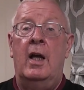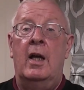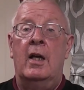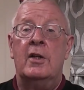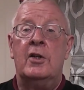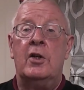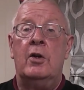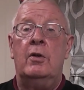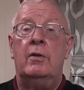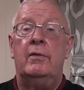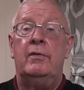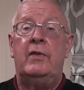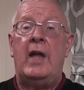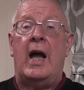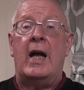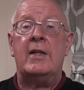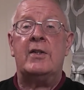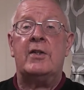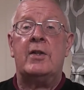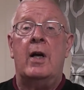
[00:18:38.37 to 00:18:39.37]
So
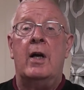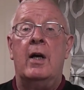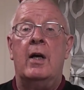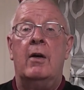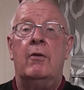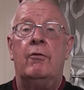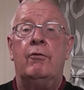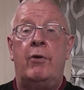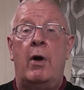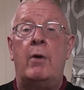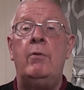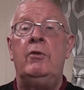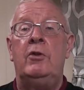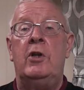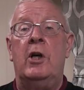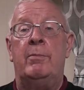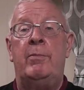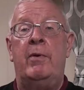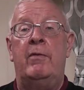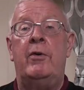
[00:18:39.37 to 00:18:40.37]
that's a
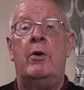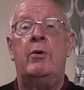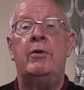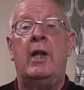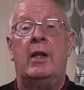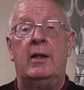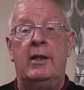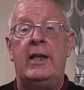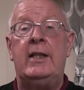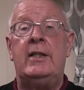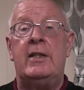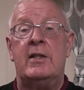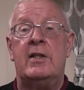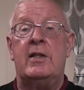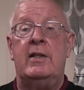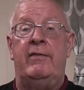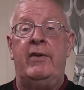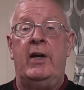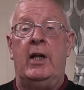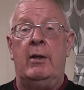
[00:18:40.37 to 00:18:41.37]
roundup of all the latest
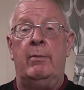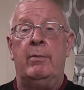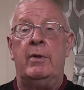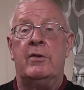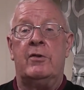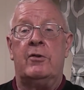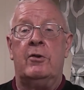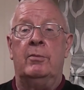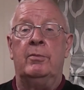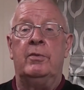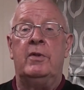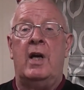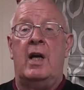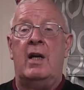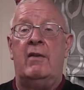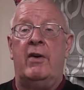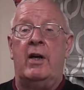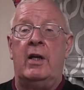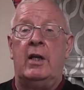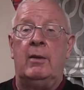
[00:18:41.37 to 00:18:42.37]
developments from
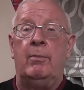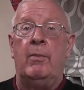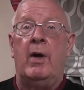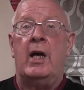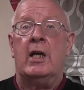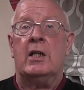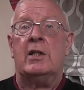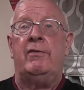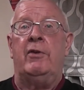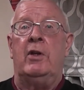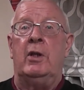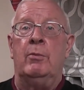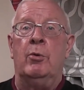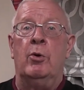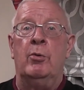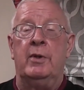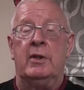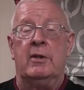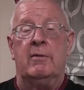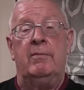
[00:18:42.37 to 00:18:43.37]
CaravanningMacs for the
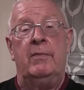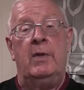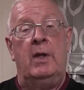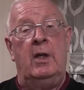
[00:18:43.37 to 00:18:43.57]
moment.